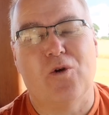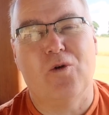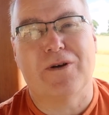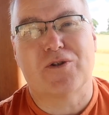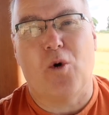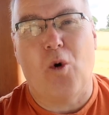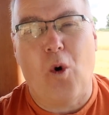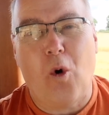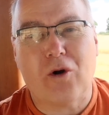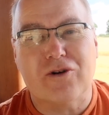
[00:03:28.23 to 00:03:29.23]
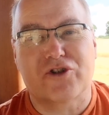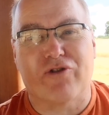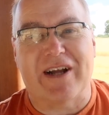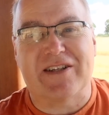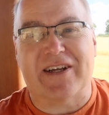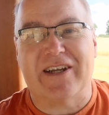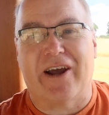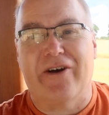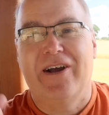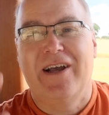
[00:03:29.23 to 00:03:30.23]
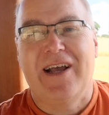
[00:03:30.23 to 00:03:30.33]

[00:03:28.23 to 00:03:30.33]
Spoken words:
almost orchestrating, you know,